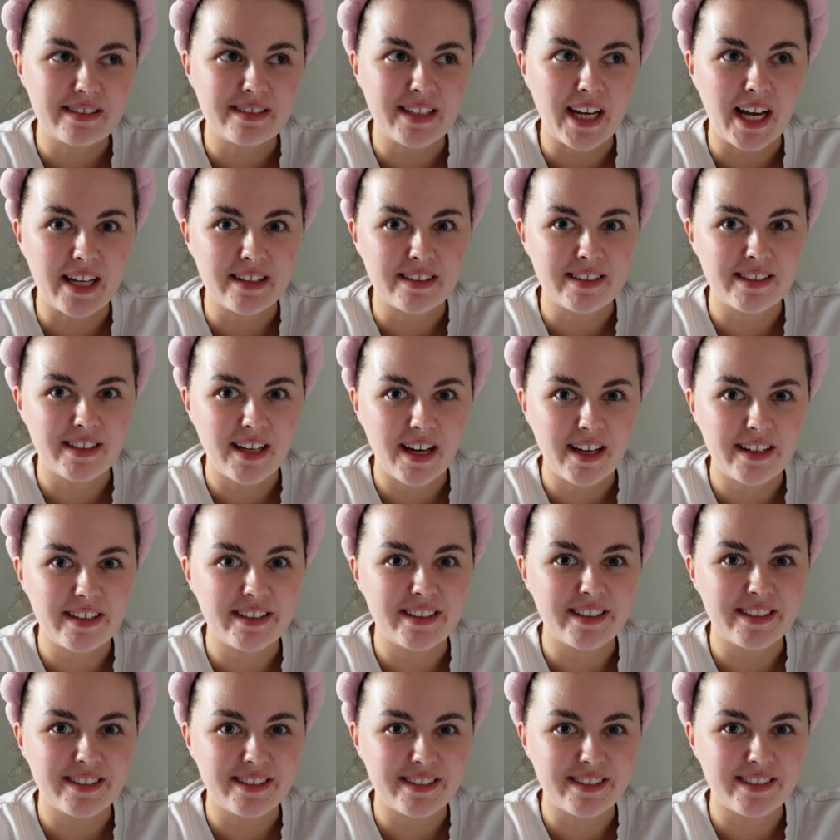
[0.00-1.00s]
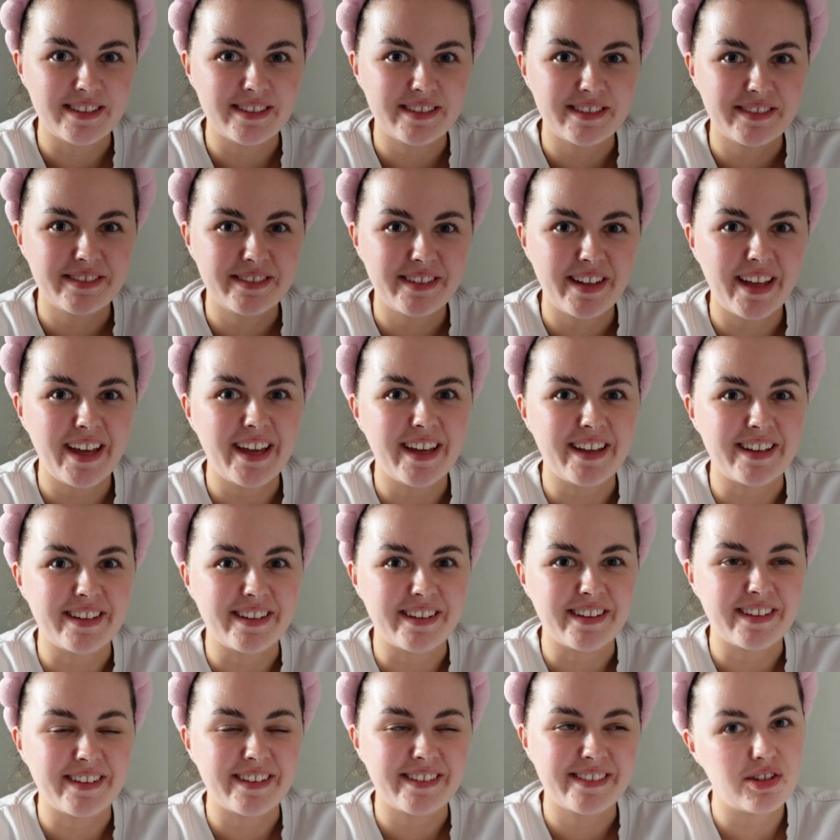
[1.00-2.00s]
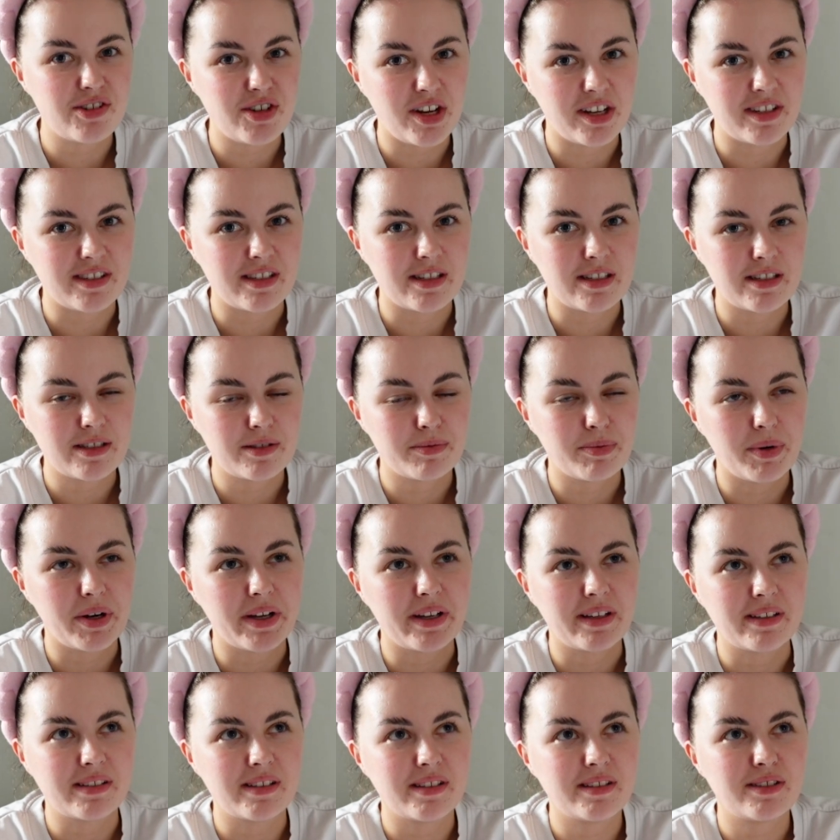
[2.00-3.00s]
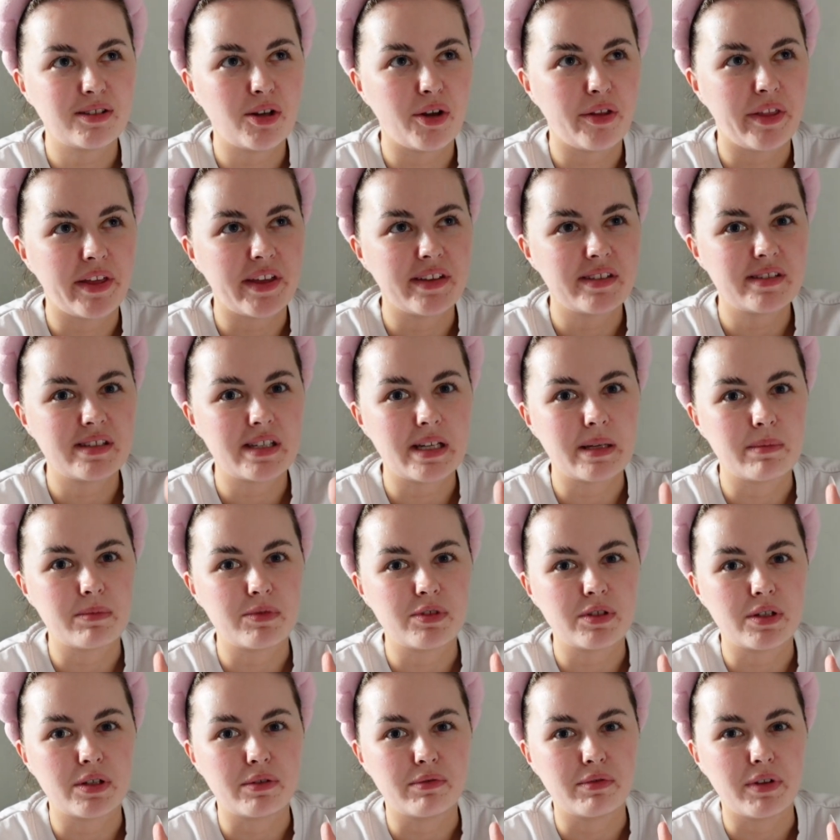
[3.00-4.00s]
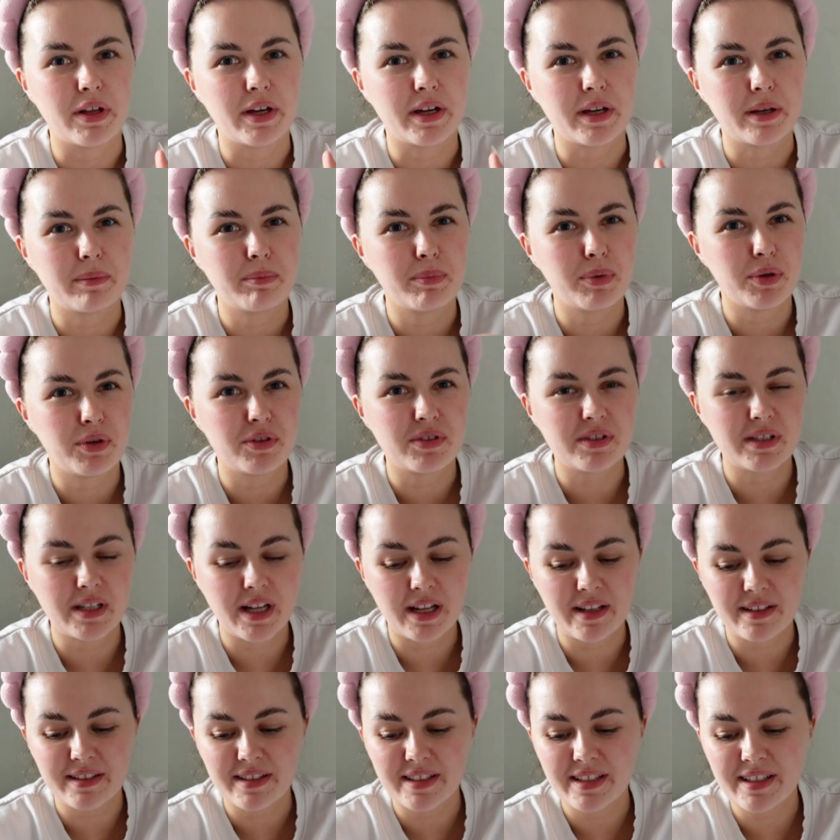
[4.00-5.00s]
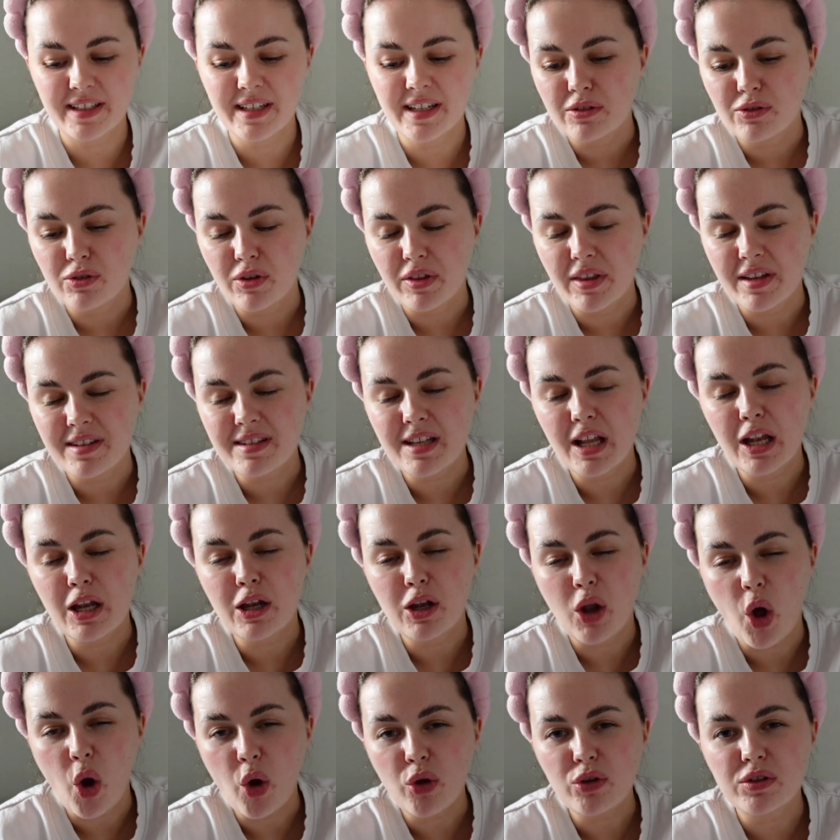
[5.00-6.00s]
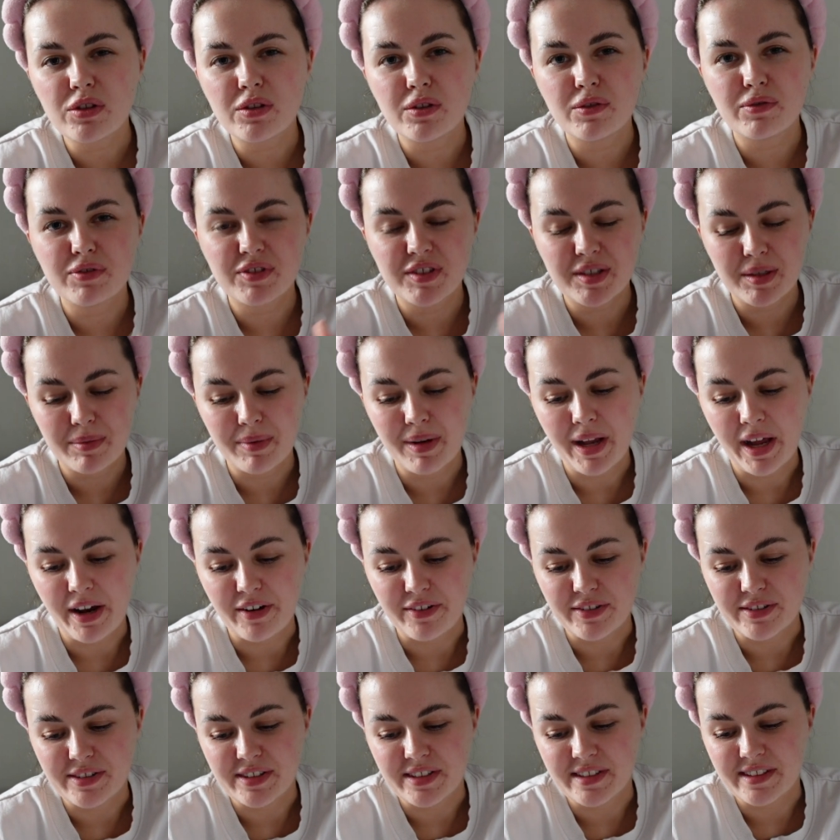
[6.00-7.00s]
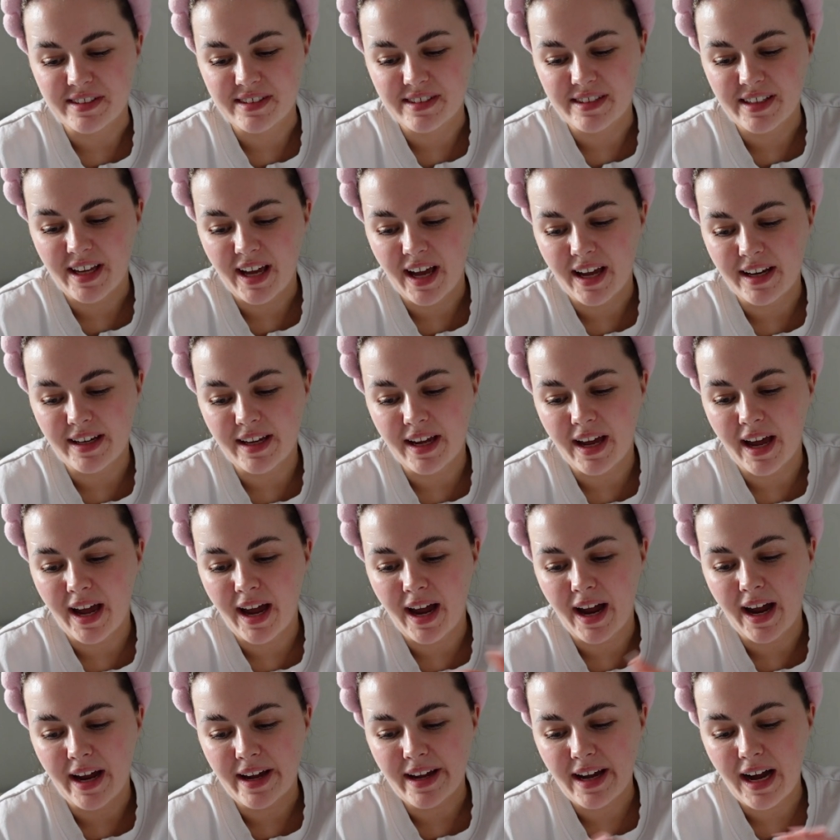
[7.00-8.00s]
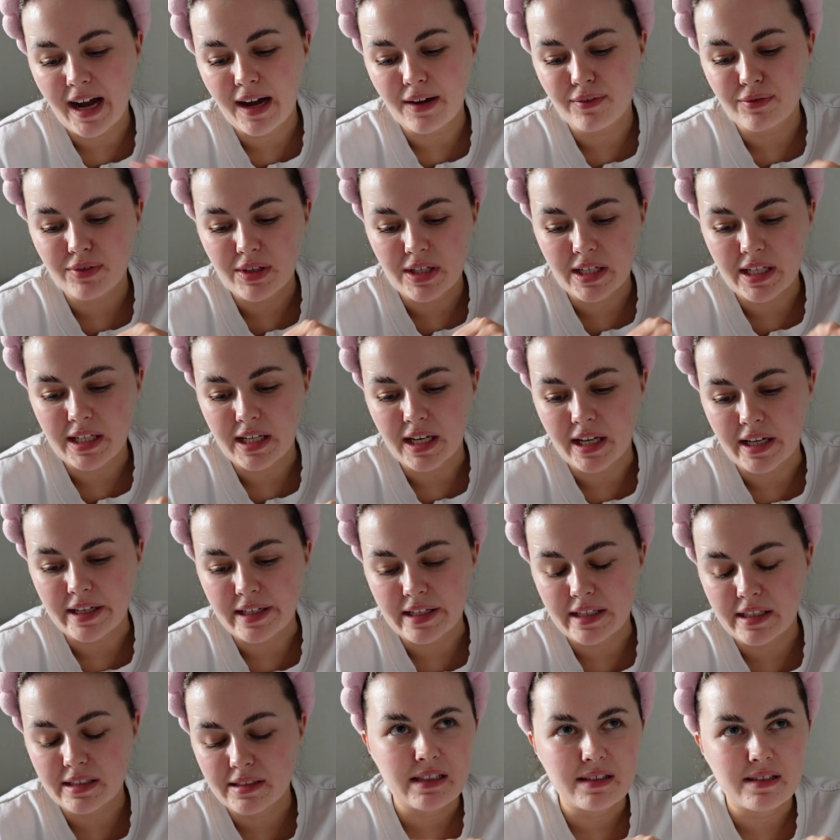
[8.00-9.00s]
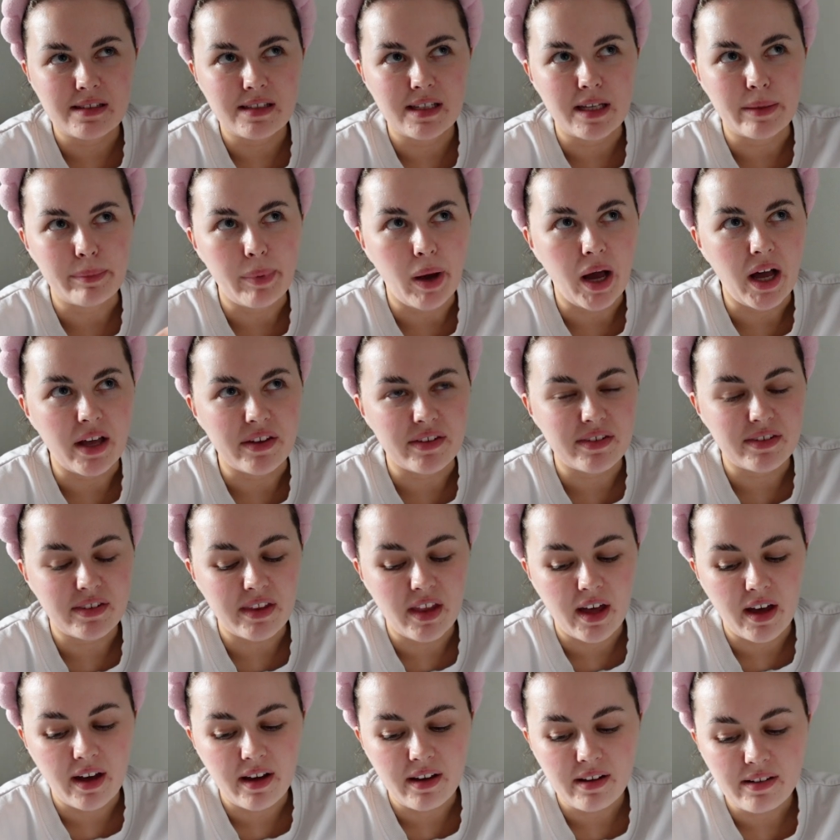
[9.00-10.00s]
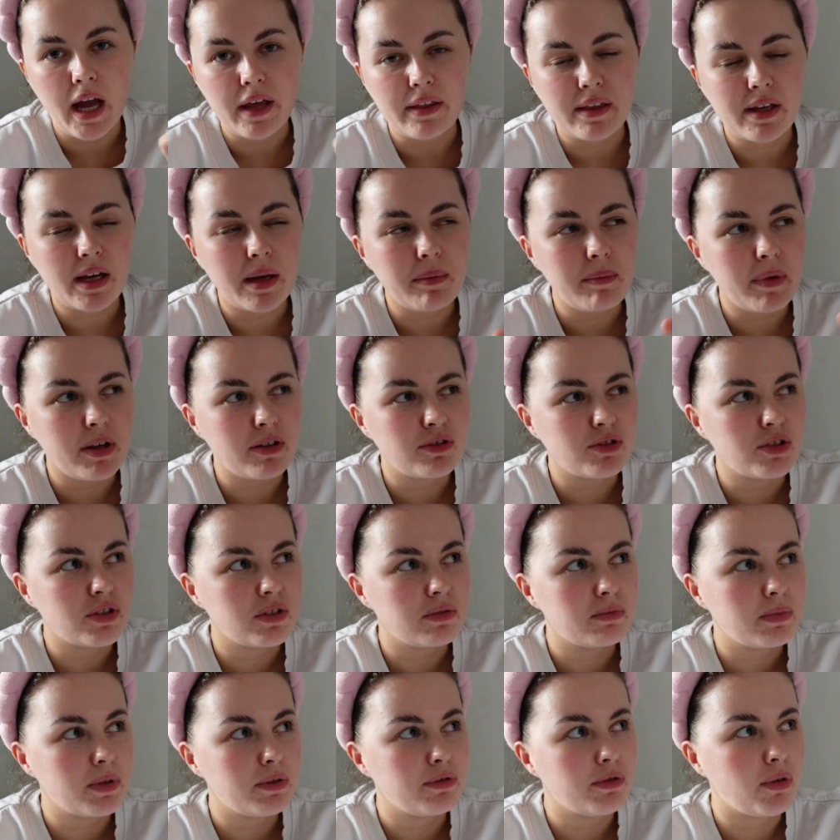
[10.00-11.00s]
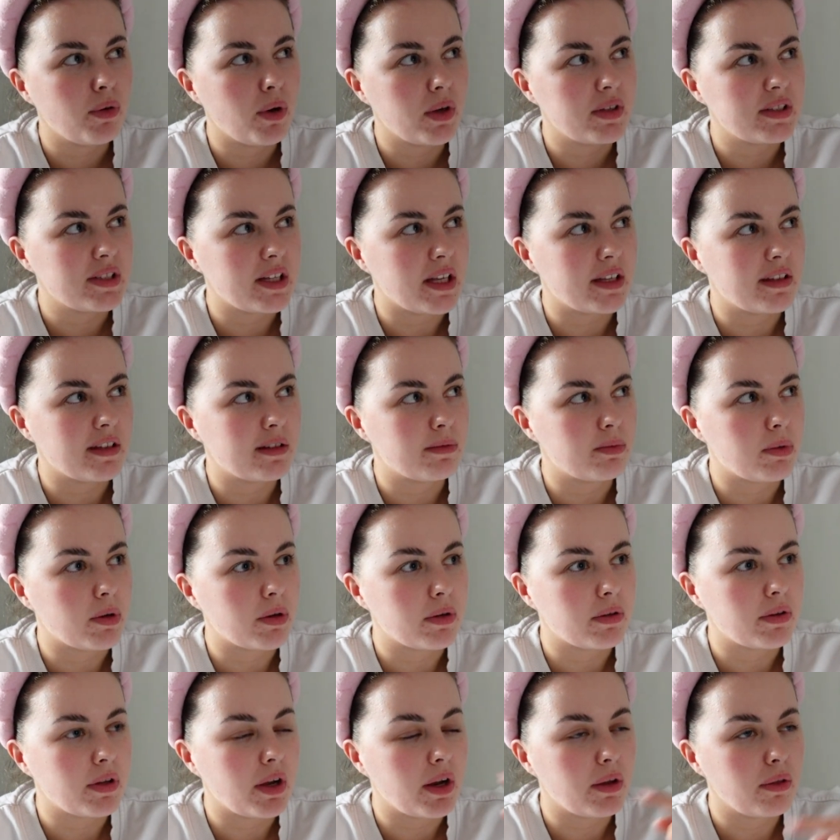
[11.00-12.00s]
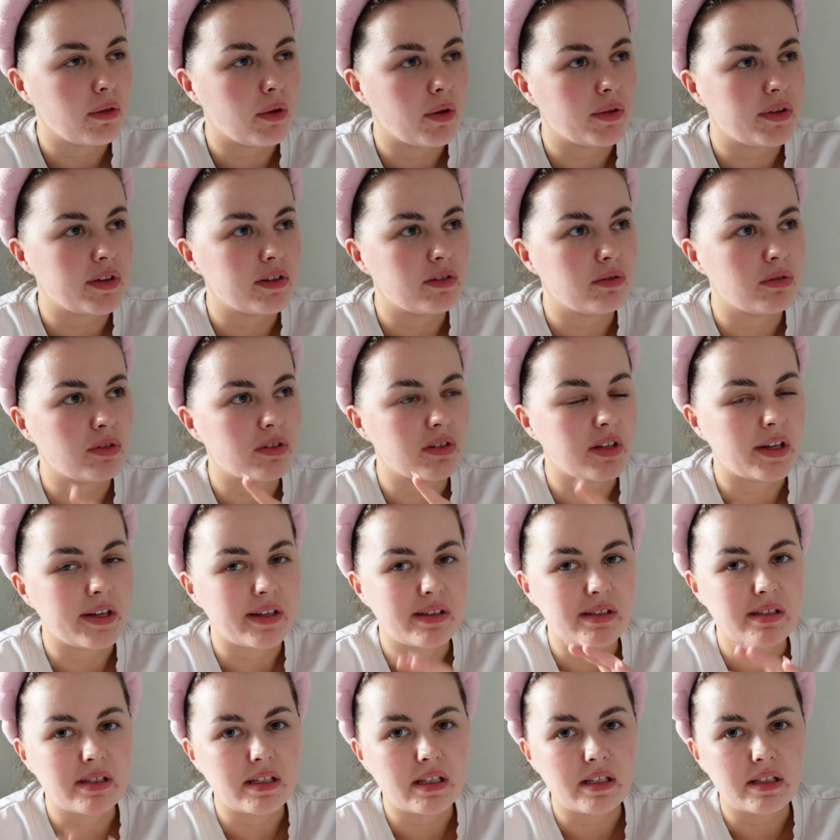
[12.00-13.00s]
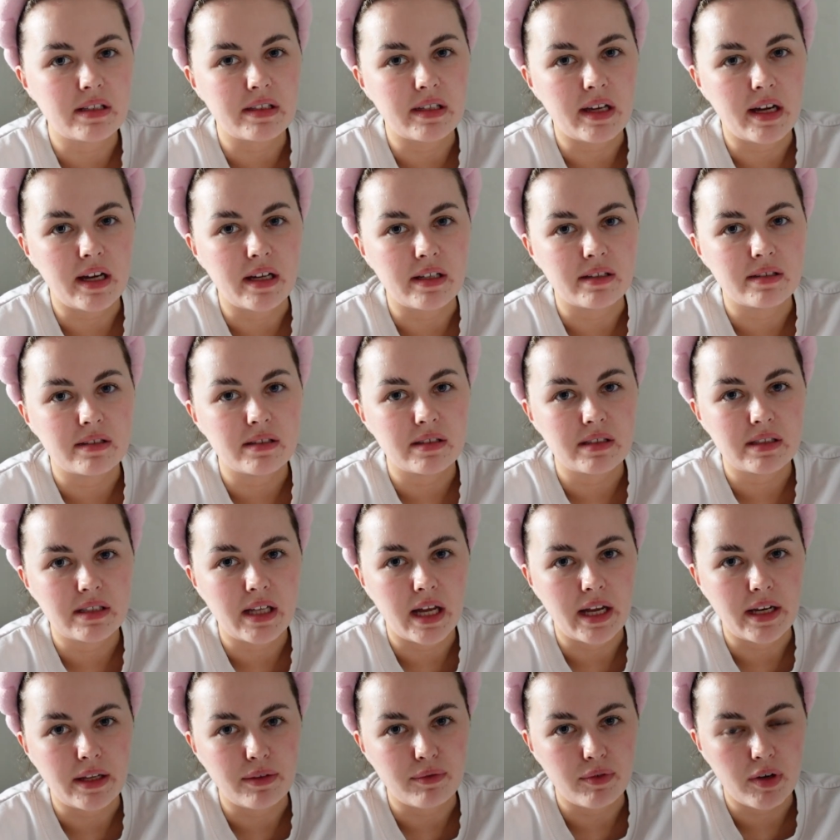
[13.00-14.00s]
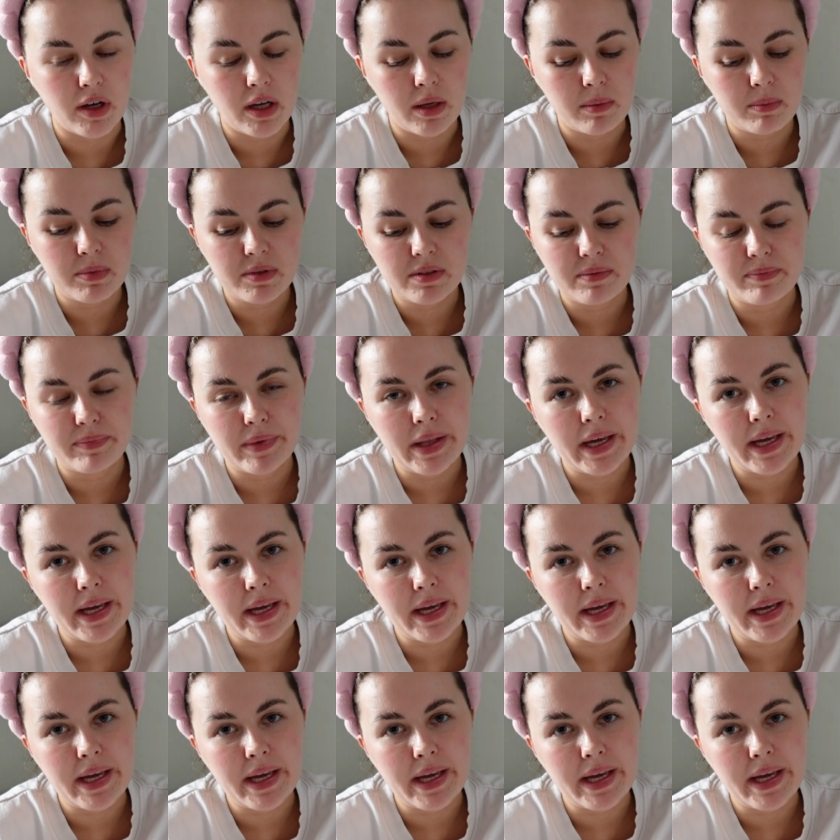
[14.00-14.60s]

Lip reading: Daddy Eaton in the Chestnut Springs. He's got that same sort of like personality, so there's a lot of similarities and I can't really like see past that. I think I mentioned before I started this book that I thought this was like single dad nanny vibes.